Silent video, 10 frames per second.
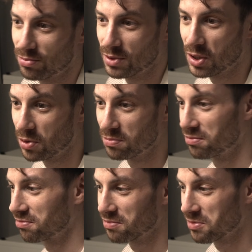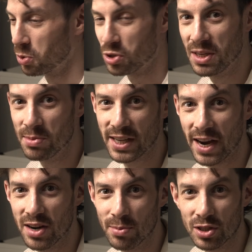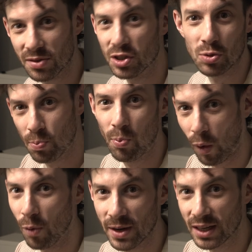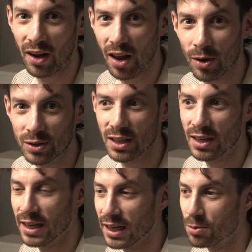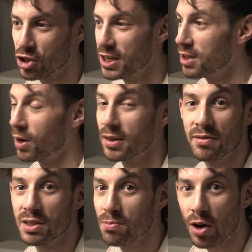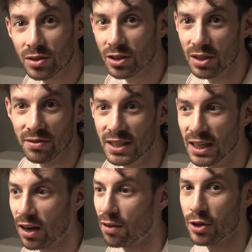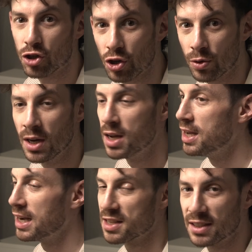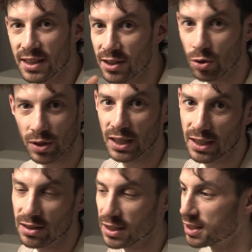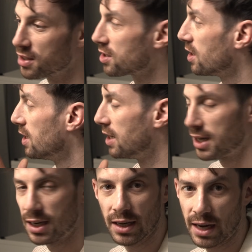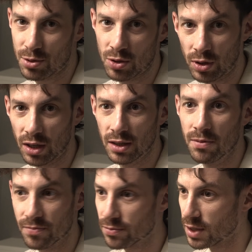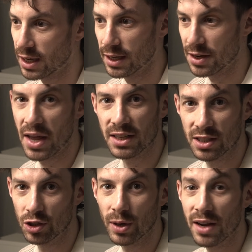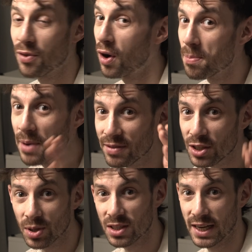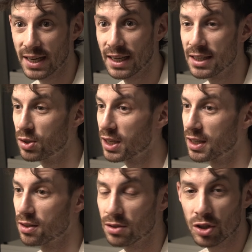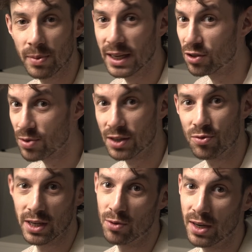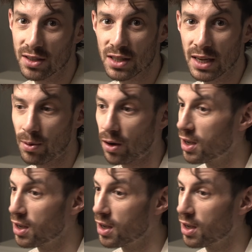you know, who seems scary because of this blowback loud LMG, or you have it mounted on a vehicle for show, I think the Daytona kit is absolutely a nice thing to have. Or maybe you attack and you can, you know, make it run really, really stable.